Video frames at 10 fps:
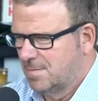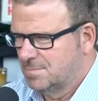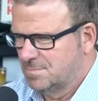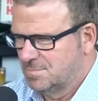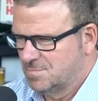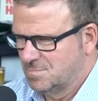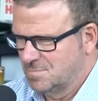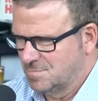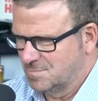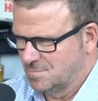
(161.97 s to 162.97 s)

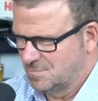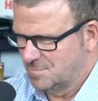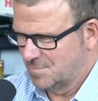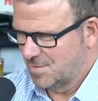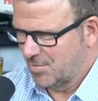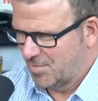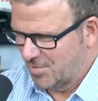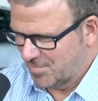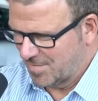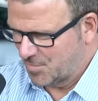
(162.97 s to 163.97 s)
Hmm. This
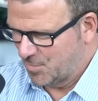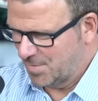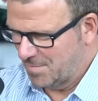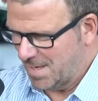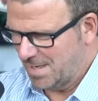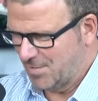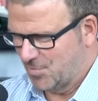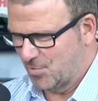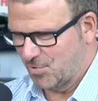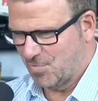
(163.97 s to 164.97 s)
looks like one of mine in
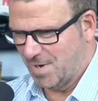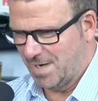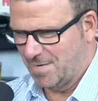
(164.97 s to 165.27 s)
third grade.